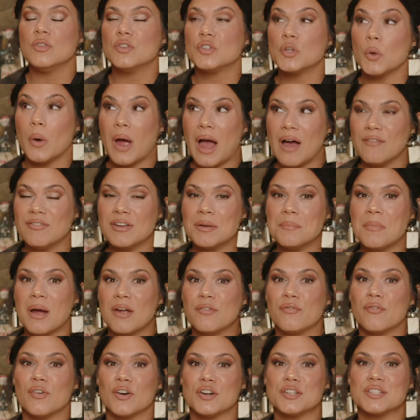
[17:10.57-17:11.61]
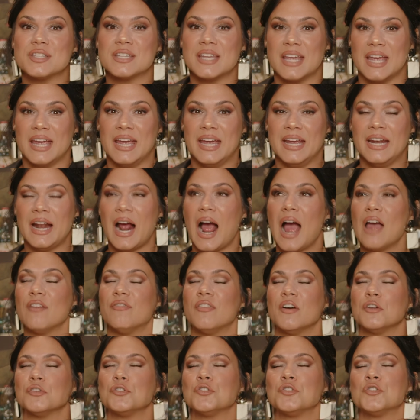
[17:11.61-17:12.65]
So, having my first kid, I
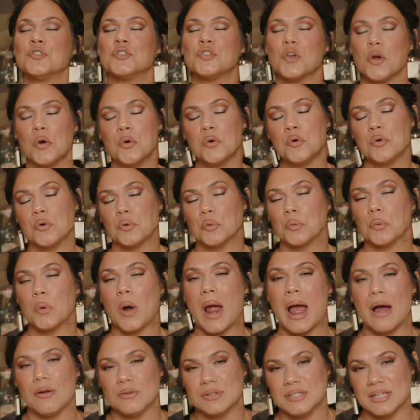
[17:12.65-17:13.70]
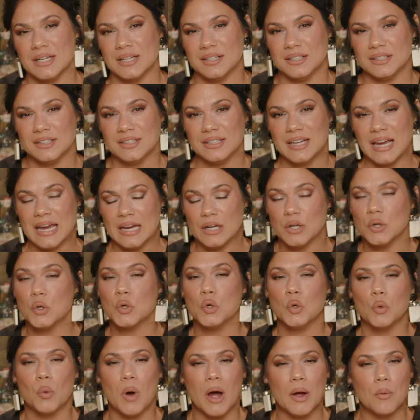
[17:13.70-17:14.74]
felt so grounded in
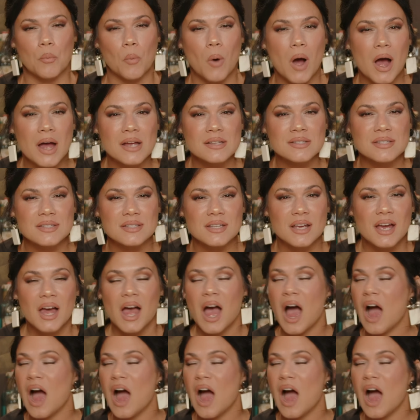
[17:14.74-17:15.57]
who I was.